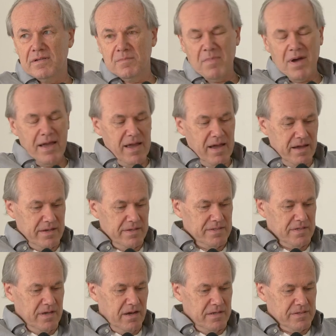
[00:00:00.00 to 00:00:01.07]
in my
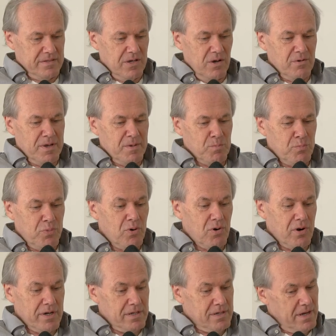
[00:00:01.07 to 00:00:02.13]
eyes are so
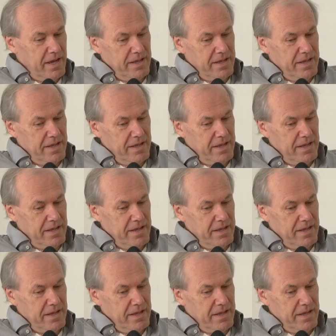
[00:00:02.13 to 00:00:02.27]
important.